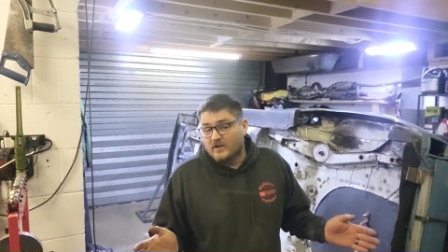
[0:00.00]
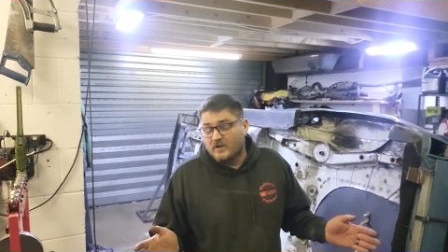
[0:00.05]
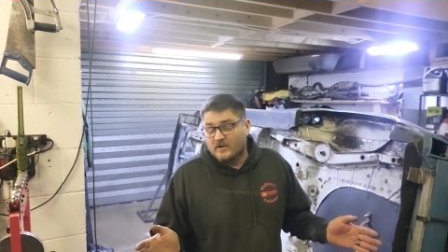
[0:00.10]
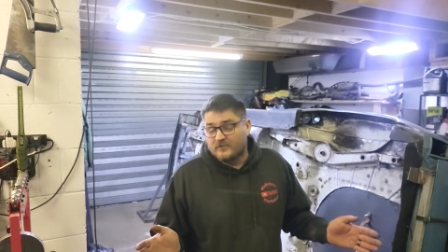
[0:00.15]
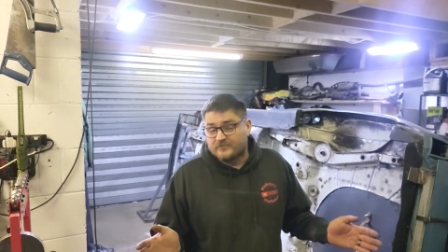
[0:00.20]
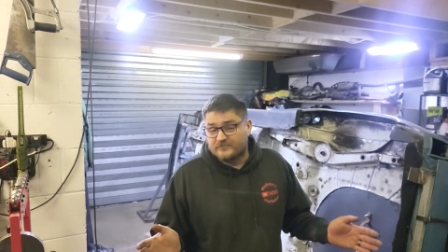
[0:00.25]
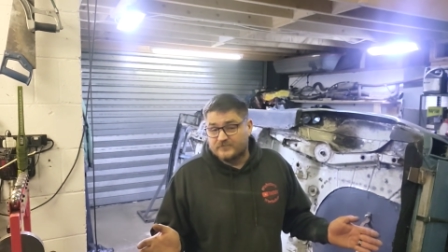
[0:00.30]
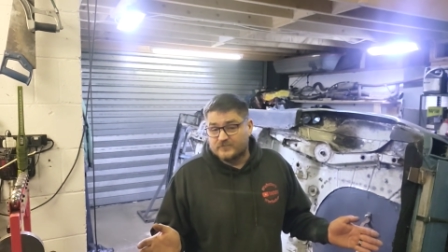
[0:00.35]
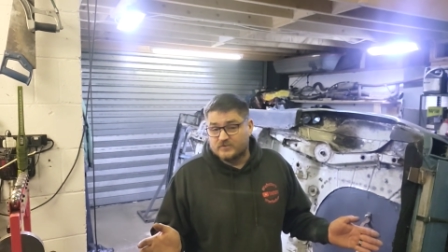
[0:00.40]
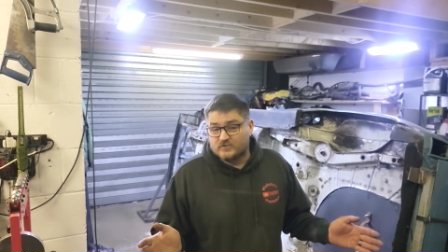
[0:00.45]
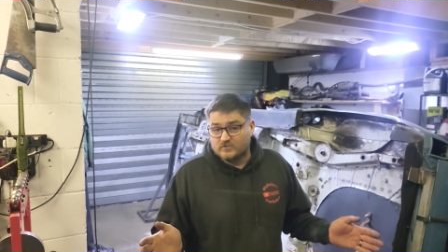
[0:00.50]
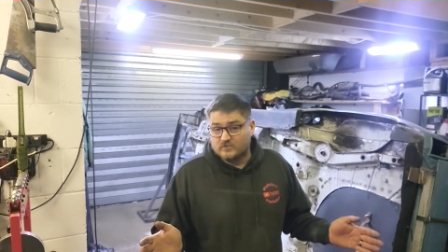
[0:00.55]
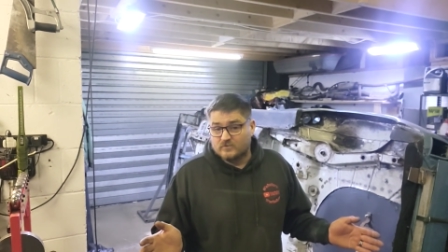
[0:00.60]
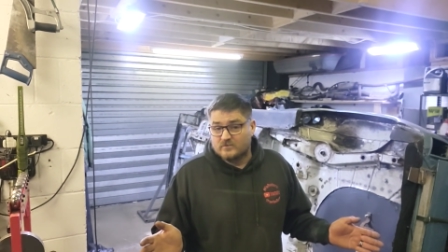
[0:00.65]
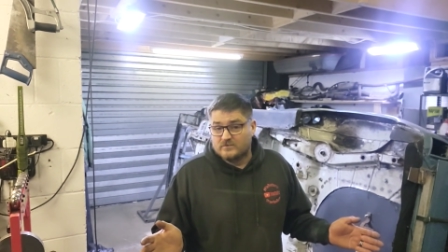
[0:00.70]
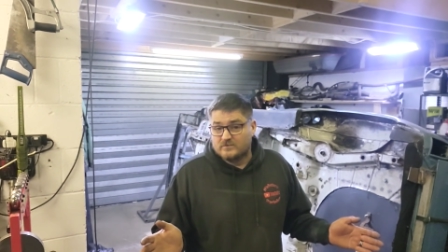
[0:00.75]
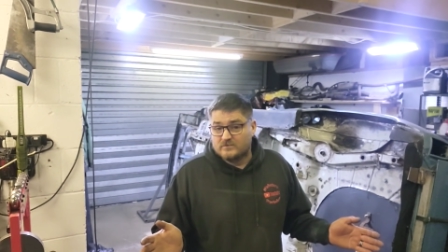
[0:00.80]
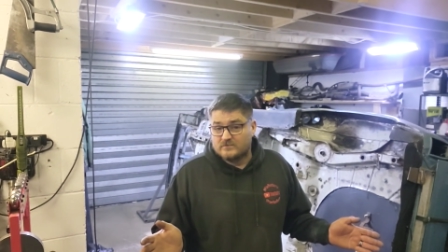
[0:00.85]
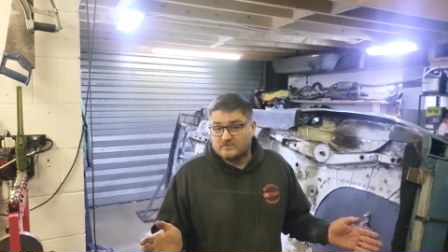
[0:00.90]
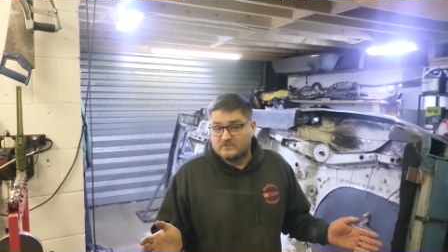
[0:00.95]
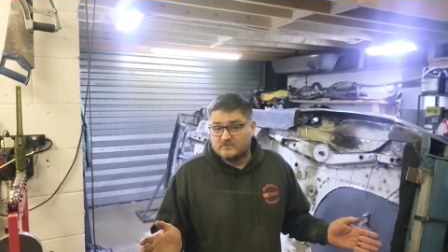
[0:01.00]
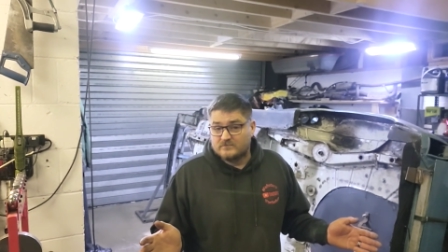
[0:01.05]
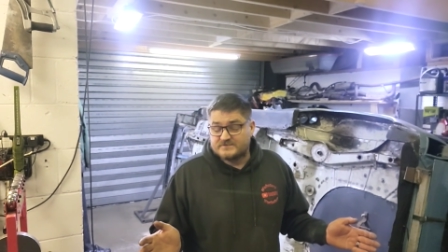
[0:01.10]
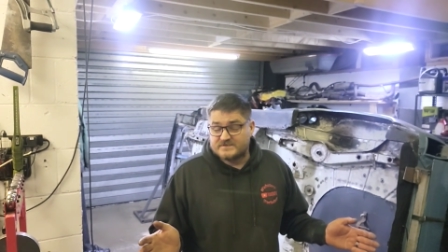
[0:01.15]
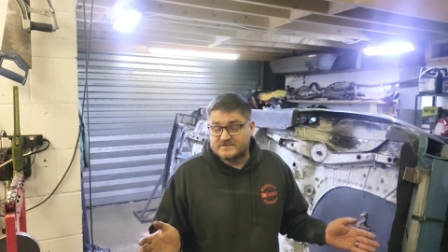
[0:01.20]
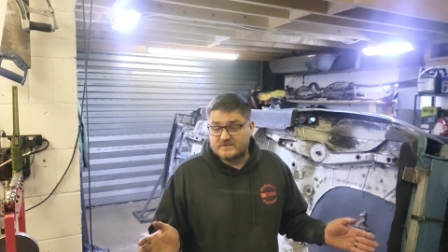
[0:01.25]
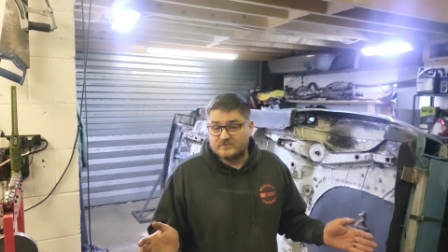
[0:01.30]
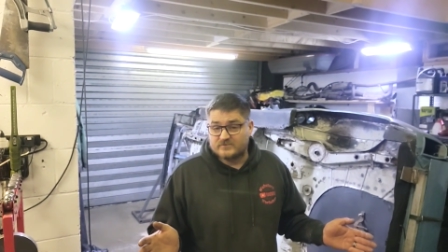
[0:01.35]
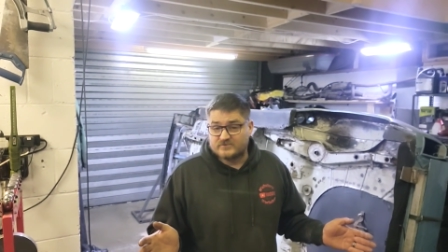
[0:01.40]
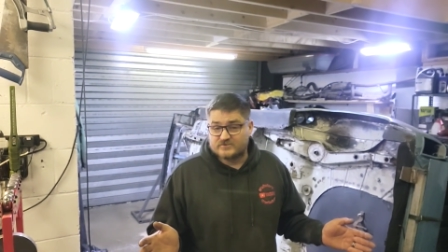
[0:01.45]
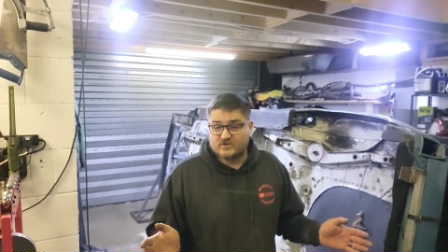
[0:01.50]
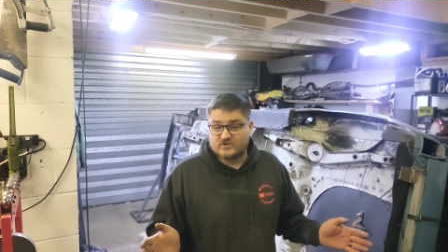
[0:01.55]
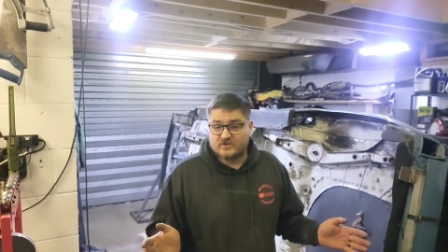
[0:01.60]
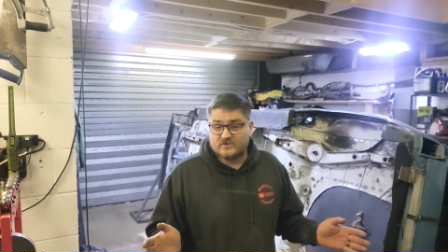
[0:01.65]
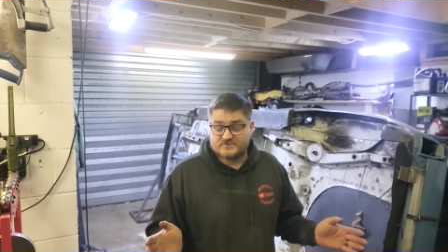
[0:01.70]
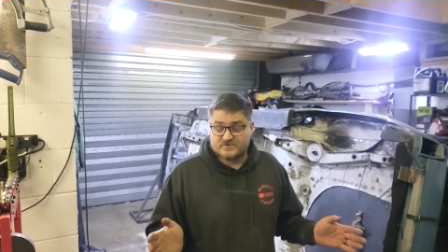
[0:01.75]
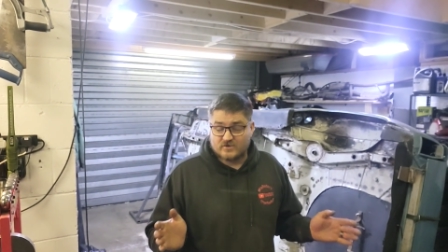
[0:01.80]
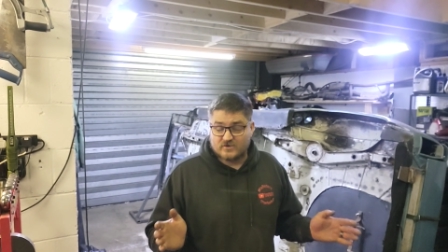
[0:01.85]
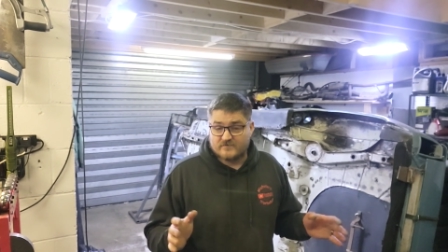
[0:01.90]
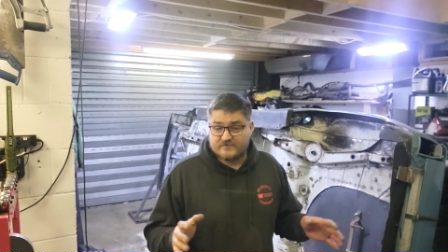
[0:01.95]
a few simple
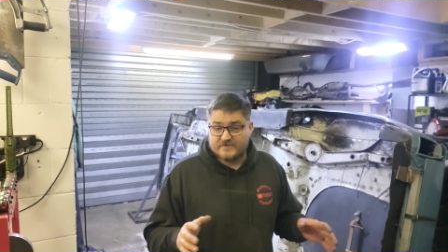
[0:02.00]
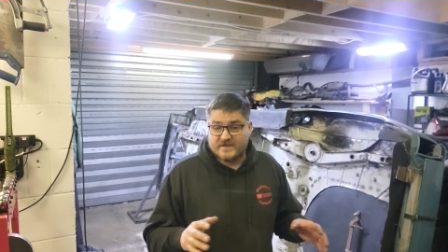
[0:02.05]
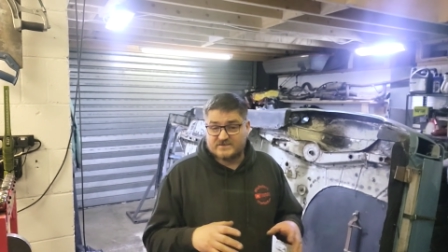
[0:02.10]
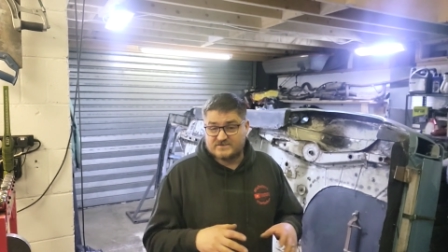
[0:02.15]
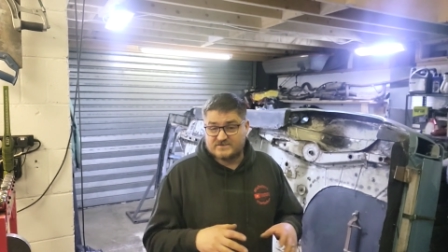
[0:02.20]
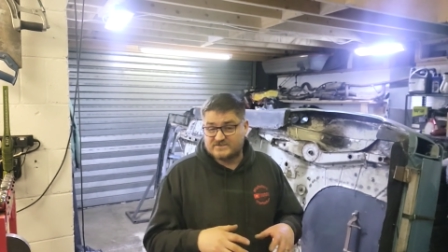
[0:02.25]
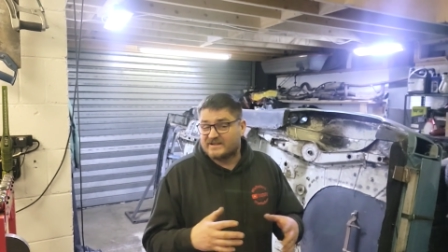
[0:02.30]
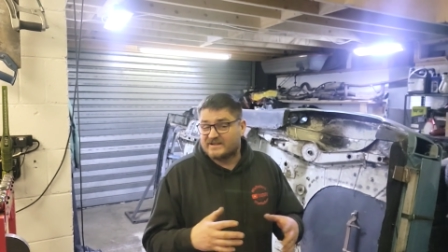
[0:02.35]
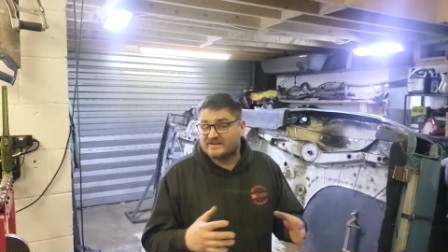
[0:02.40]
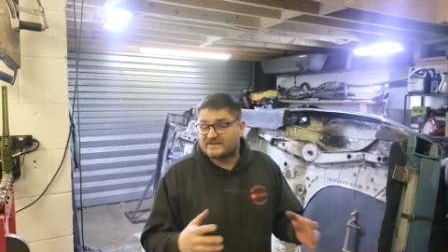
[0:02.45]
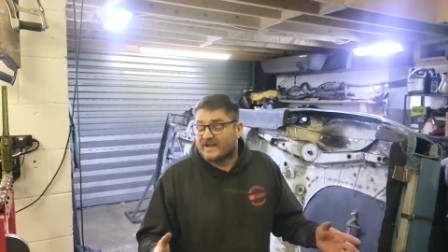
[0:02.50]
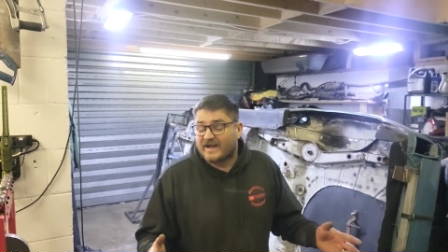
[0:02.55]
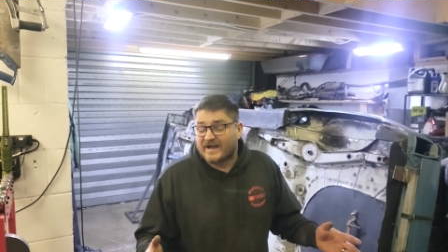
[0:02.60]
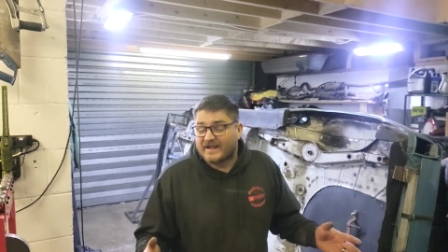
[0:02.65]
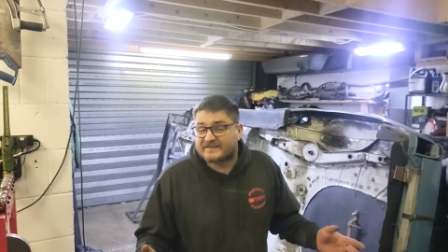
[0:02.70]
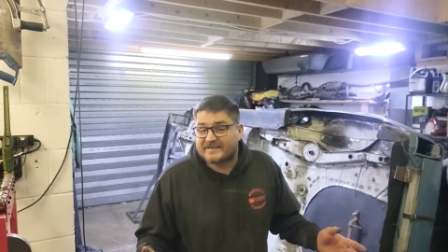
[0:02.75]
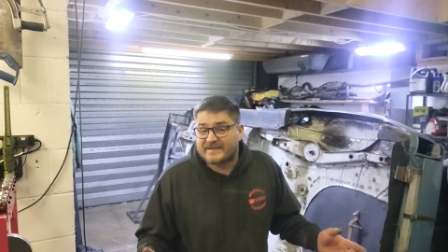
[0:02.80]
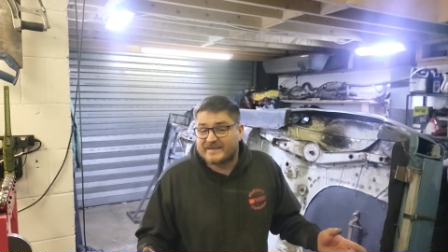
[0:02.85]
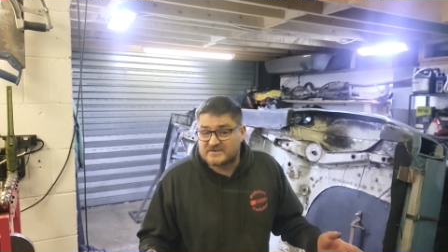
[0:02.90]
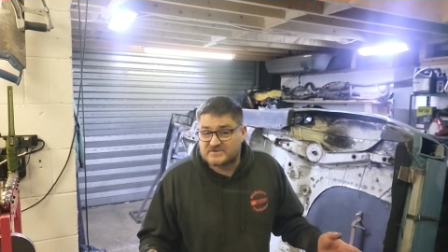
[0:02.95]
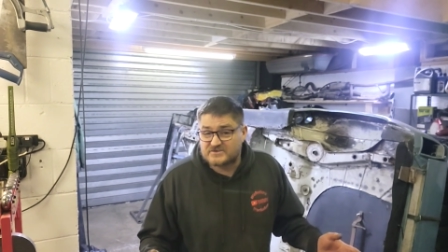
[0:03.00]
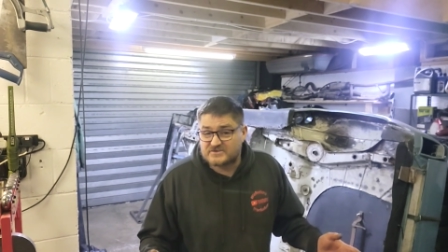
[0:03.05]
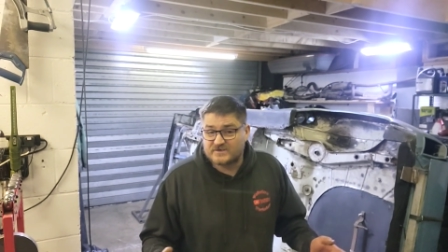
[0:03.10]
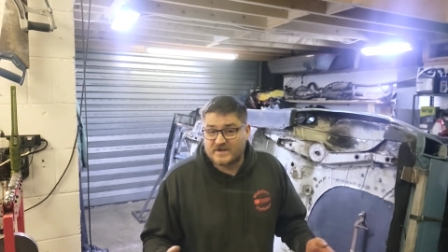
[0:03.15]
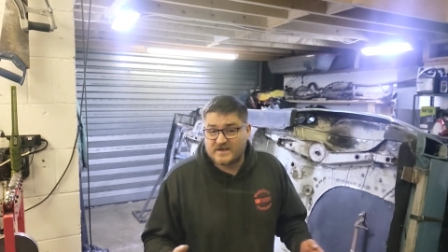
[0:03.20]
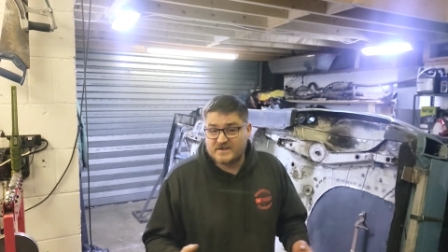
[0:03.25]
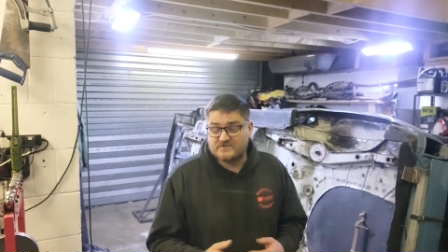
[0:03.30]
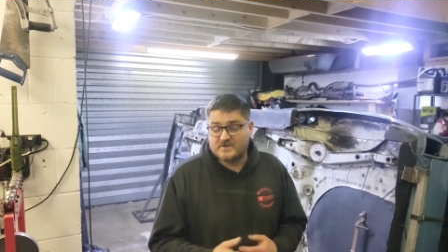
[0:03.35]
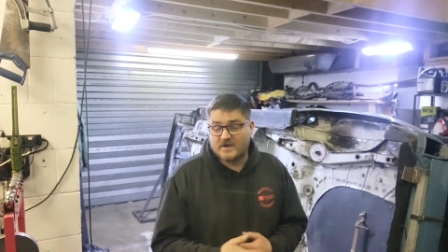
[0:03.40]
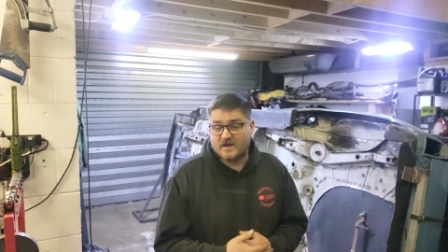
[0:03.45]
jobs, or eventually I'll, I'll get it done anyway.